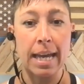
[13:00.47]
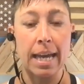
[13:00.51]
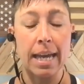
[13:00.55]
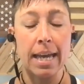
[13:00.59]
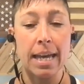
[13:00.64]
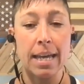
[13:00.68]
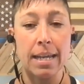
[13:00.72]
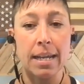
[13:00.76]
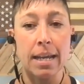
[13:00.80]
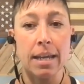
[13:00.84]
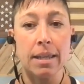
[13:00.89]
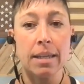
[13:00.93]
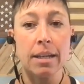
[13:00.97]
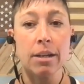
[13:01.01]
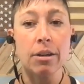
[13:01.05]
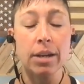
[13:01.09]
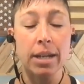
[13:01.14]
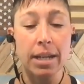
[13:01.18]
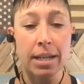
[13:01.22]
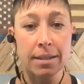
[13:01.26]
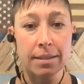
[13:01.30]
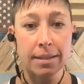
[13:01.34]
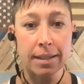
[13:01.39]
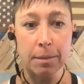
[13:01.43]
And there
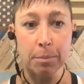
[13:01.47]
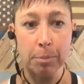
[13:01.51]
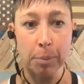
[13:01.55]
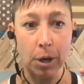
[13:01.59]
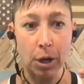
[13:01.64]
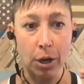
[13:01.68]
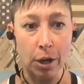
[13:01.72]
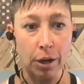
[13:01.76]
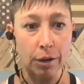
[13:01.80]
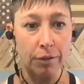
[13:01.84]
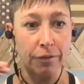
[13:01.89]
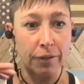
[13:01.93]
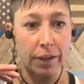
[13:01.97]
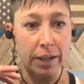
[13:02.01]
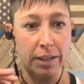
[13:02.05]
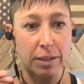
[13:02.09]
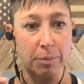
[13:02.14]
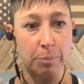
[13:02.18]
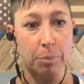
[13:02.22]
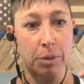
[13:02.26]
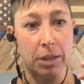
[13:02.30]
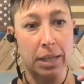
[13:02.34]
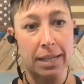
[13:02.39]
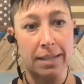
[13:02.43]
is a
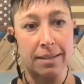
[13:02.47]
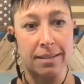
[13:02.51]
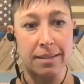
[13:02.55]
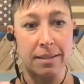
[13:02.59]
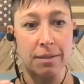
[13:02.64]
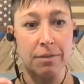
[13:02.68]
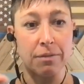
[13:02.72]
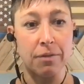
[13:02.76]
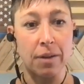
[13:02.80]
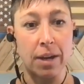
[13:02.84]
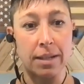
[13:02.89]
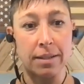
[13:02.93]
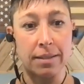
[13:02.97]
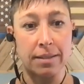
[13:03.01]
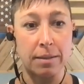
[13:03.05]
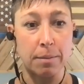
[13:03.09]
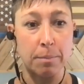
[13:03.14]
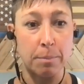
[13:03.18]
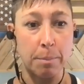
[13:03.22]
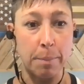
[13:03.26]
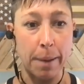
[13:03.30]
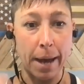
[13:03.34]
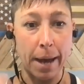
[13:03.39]
perfect place to find some